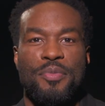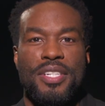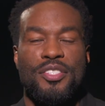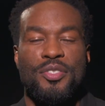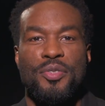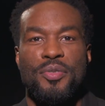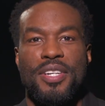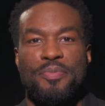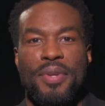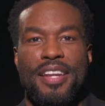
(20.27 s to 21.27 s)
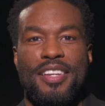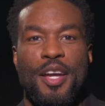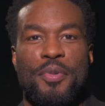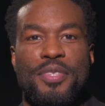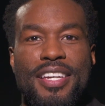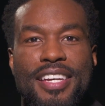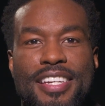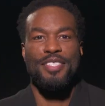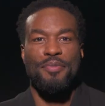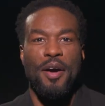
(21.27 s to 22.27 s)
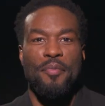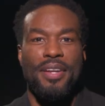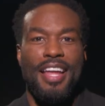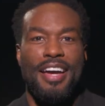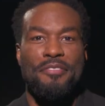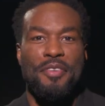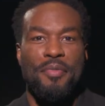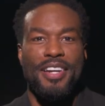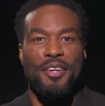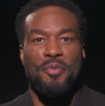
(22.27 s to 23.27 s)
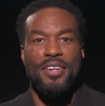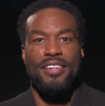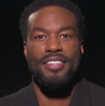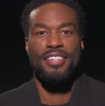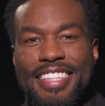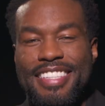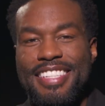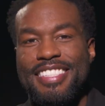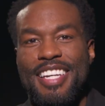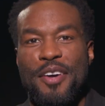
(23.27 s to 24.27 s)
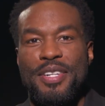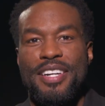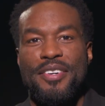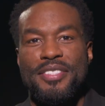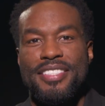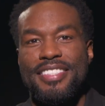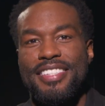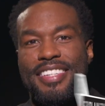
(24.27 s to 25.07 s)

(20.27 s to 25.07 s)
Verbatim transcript: me to explain a couple things about my life and my career. Let's see how it goes.